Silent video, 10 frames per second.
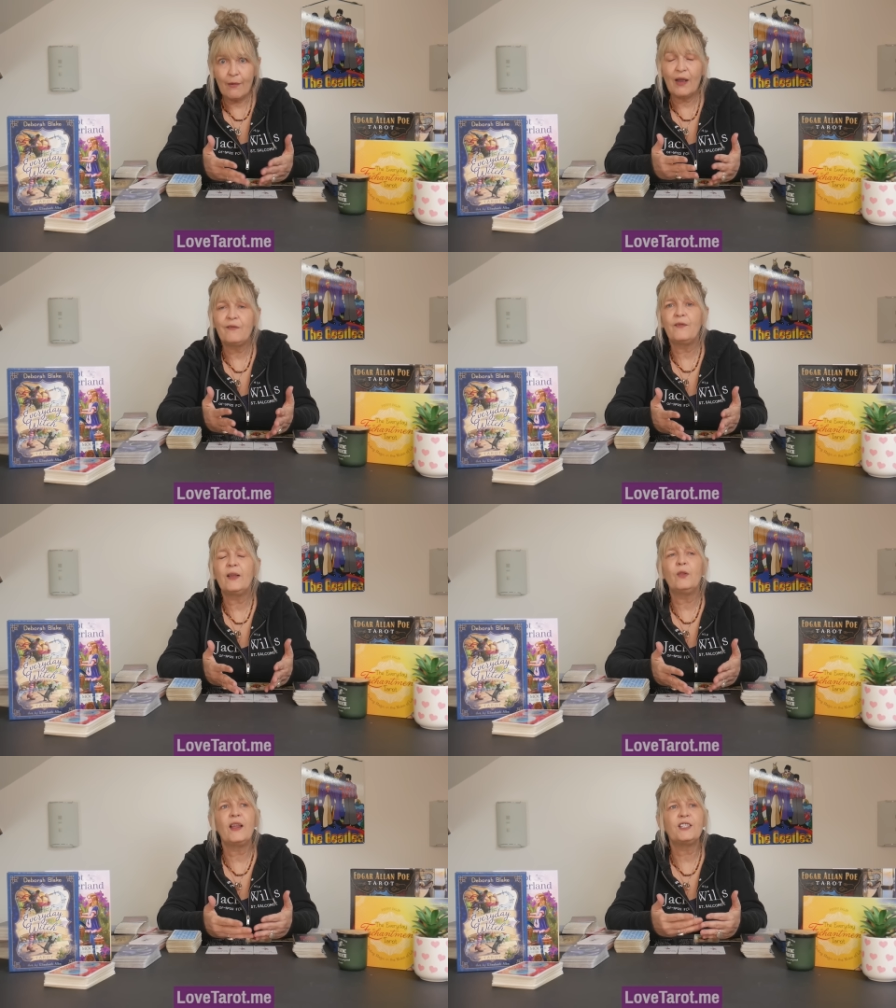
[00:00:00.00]
I
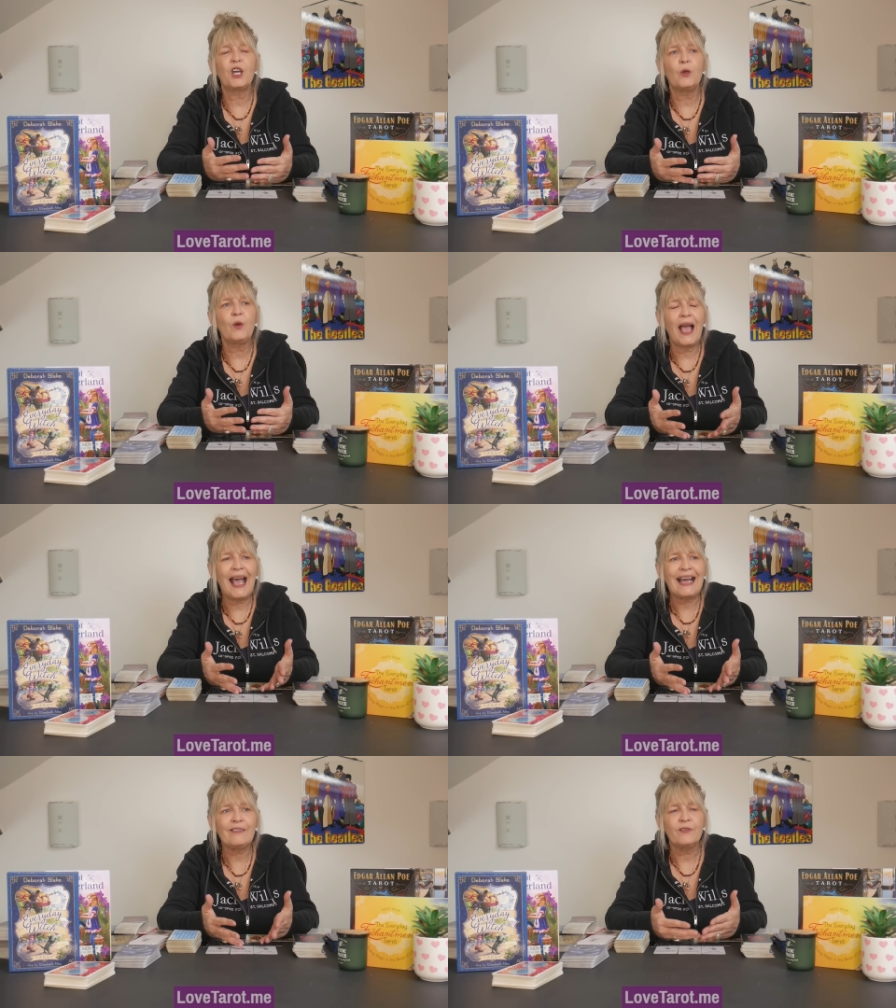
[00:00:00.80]
feel they don't
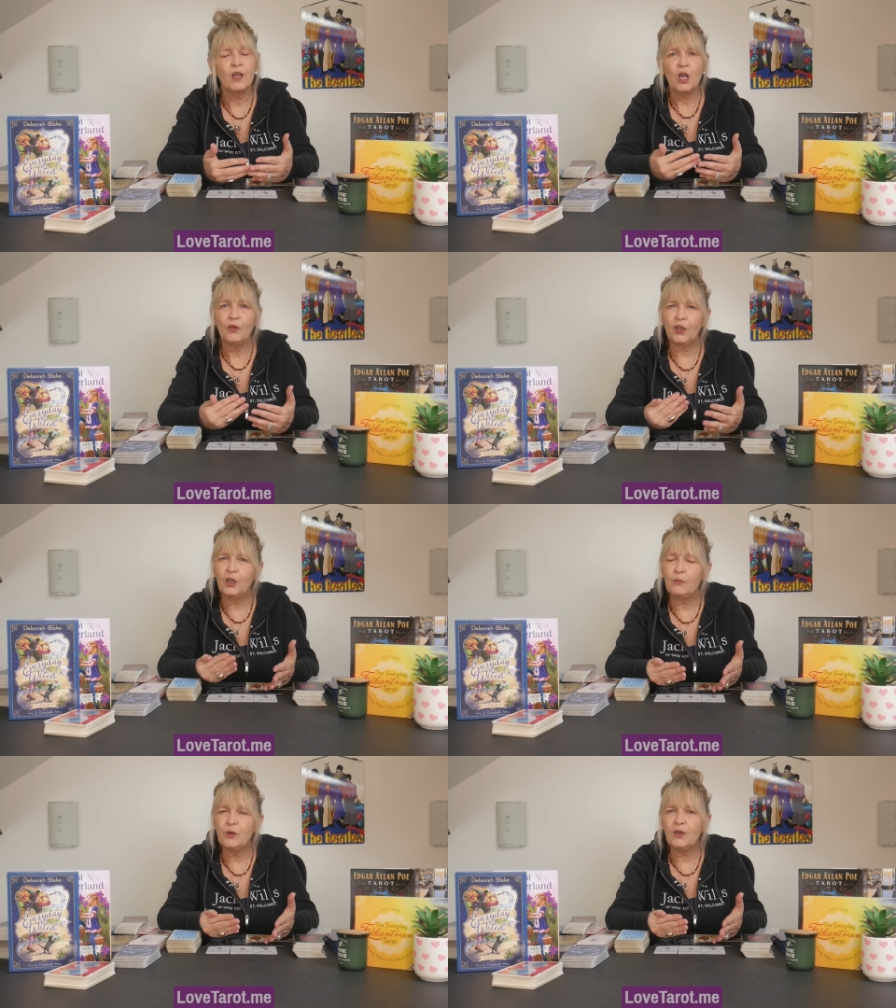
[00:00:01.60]
have the
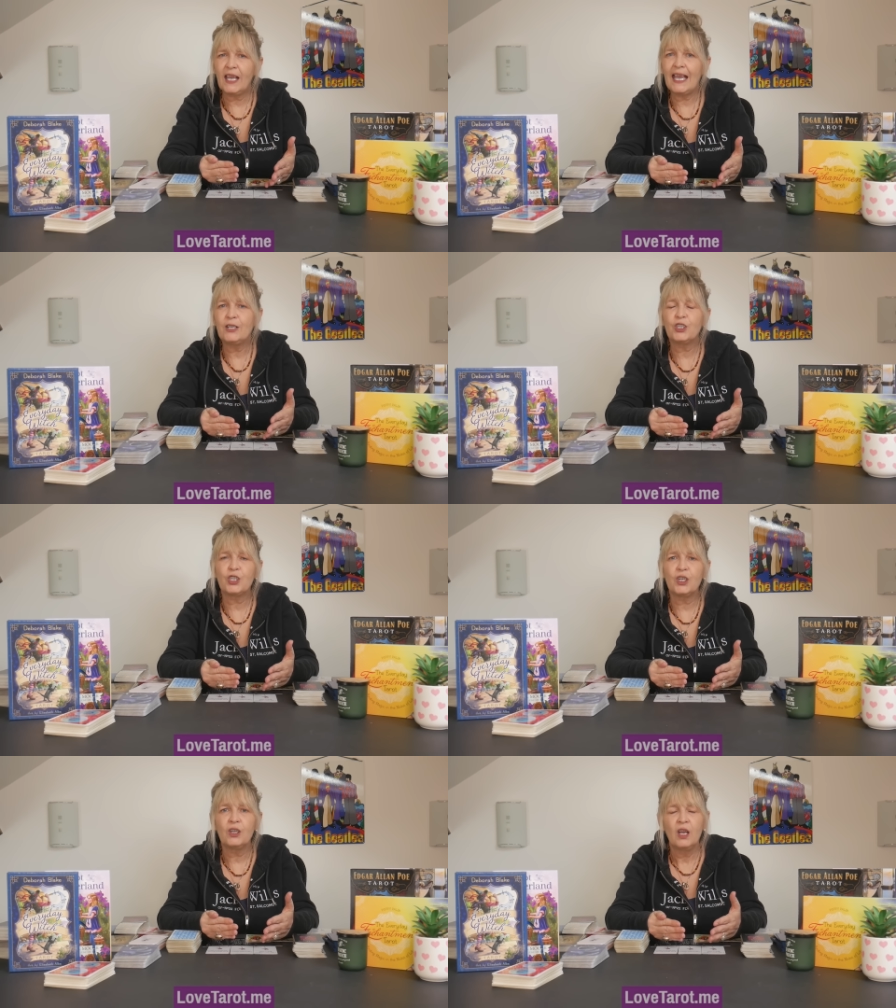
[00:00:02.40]

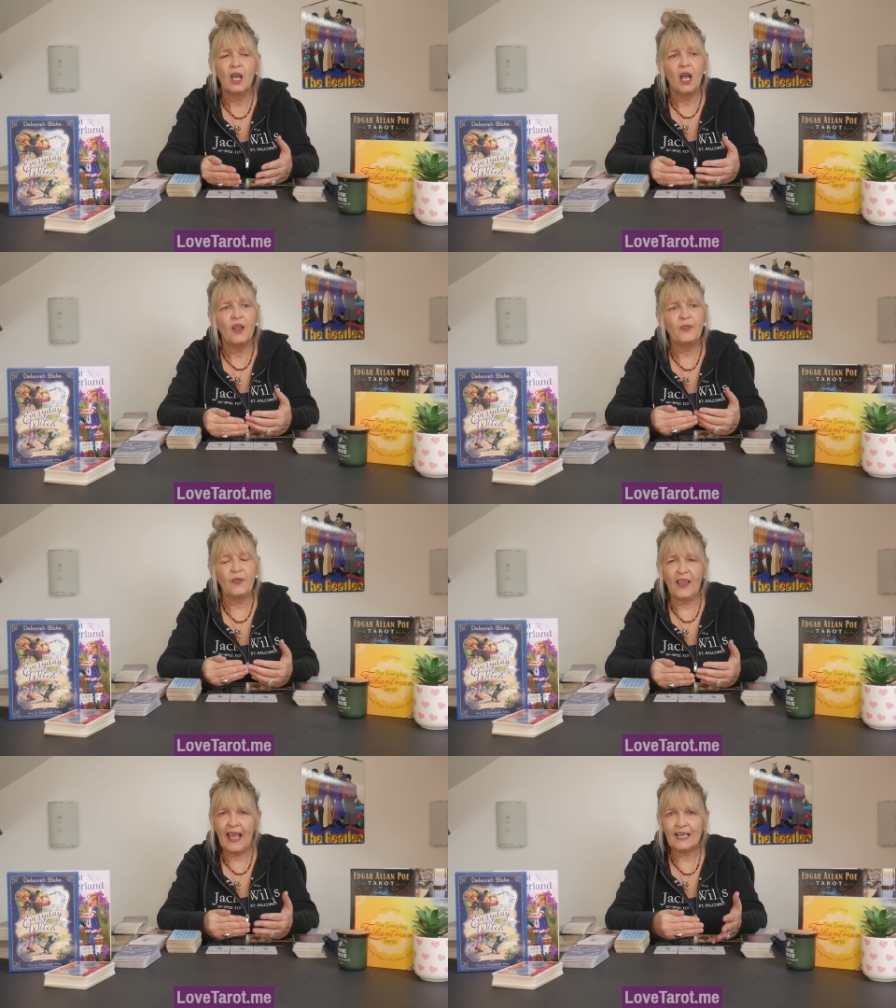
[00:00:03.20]
communication that
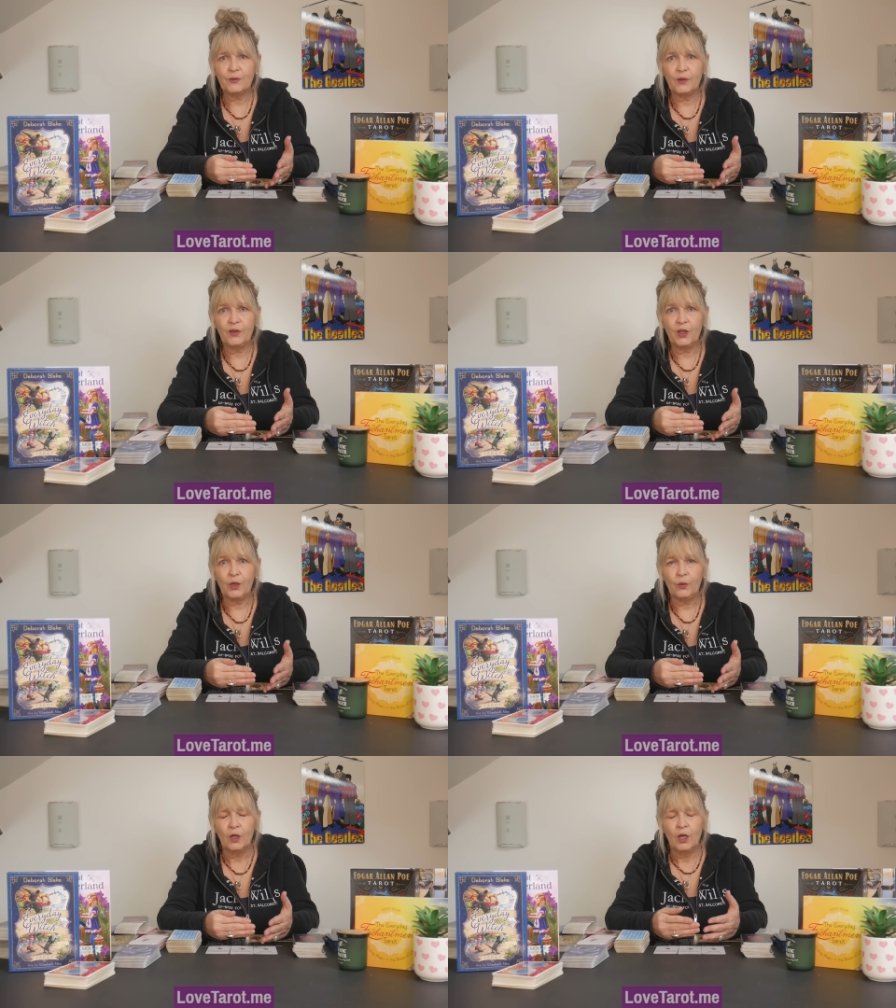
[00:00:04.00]
they had with you.